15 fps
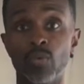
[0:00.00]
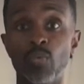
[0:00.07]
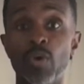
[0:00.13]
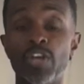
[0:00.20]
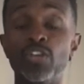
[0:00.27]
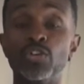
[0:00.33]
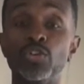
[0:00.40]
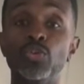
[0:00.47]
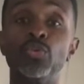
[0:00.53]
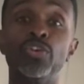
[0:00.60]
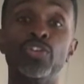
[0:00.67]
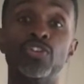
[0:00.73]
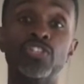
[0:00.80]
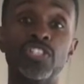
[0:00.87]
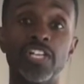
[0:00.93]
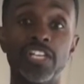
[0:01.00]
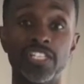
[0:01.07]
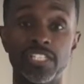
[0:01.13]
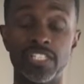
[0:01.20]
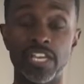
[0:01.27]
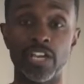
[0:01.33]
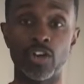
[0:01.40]
when you're doing your steady
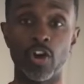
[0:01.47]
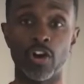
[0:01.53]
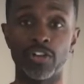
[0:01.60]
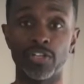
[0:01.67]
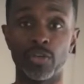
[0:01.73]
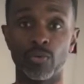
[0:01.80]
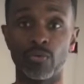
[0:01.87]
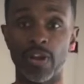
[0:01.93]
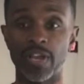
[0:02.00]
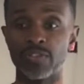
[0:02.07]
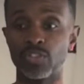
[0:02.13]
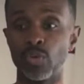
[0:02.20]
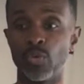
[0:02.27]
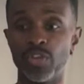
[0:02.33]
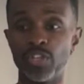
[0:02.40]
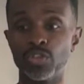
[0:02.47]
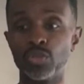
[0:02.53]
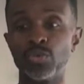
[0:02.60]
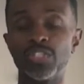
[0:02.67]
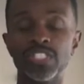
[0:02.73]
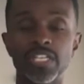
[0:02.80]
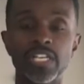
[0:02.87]
state cardio, right? So when you're
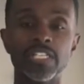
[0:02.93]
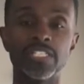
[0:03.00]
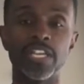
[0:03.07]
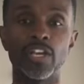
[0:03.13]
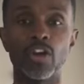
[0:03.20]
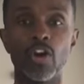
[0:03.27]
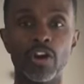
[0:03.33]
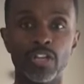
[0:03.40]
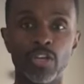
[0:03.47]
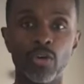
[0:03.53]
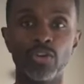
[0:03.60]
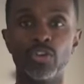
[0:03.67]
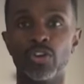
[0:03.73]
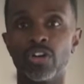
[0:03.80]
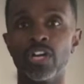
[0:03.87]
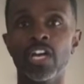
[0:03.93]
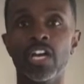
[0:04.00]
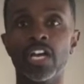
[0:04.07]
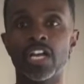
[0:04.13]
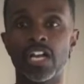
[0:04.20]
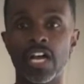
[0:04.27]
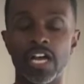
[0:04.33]
doing steady state cardio, you're
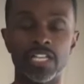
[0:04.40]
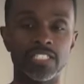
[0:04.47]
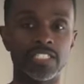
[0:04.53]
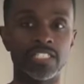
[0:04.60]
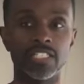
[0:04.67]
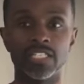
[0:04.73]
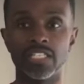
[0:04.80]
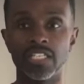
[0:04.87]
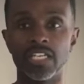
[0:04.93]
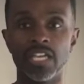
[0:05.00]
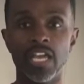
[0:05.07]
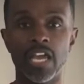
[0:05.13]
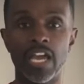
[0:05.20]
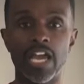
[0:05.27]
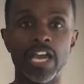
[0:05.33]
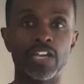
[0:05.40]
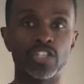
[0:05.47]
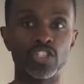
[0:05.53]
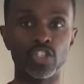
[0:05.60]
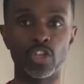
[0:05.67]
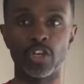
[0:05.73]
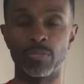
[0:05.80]
constantly at a
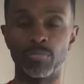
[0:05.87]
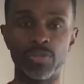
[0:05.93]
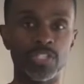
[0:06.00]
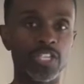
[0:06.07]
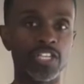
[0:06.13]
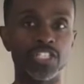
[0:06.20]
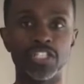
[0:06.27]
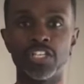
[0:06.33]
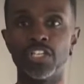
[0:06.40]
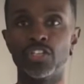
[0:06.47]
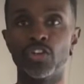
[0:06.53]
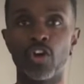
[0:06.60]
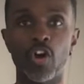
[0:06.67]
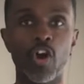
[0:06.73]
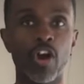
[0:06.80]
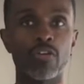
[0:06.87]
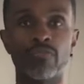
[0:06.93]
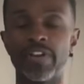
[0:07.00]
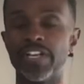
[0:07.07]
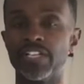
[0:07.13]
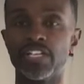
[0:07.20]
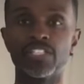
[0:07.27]
certain position, your heart
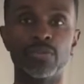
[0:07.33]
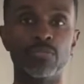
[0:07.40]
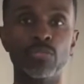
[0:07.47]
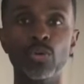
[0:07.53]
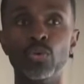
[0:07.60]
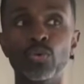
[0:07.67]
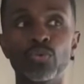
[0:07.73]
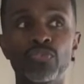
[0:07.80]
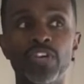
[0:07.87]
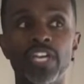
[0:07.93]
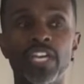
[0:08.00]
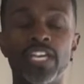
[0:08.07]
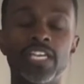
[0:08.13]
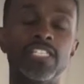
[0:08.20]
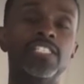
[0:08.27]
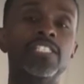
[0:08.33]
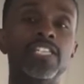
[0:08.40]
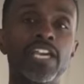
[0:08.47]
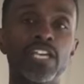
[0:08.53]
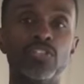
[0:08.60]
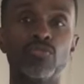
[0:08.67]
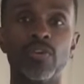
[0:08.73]
rate doesn't move, it
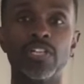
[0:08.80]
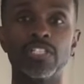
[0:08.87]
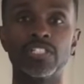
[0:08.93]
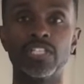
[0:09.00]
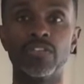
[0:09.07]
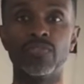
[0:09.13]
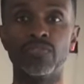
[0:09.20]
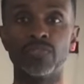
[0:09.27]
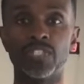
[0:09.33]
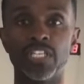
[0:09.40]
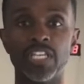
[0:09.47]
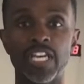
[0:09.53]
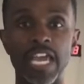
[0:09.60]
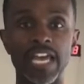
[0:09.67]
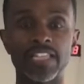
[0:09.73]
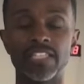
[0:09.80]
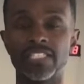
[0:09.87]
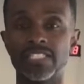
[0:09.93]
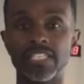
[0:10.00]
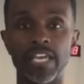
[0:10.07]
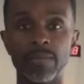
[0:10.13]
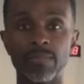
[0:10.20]
stays relatively at the
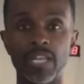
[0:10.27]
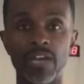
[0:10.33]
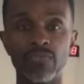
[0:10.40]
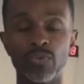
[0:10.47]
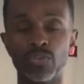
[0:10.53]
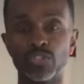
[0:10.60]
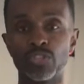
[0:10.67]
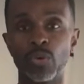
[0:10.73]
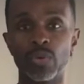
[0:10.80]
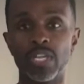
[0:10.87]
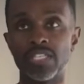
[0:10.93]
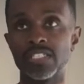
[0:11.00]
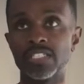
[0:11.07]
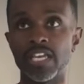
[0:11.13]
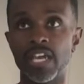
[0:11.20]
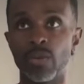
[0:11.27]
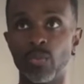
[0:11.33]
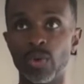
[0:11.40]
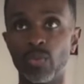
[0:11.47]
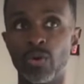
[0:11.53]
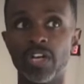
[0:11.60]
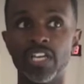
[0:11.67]
same level. So let's say
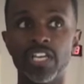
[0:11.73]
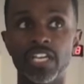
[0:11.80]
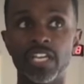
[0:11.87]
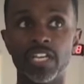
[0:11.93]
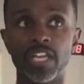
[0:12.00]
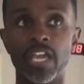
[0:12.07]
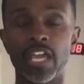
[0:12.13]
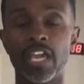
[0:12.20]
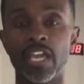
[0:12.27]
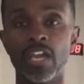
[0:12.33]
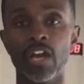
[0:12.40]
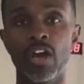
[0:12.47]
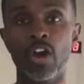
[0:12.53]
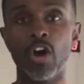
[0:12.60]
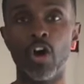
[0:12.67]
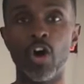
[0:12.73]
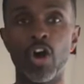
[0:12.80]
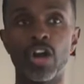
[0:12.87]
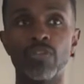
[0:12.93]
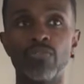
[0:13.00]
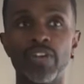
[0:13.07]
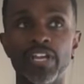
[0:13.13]
we want to hit a
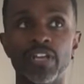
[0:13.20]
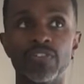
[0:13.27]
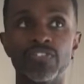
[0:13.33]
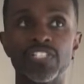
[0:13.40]
heart rate of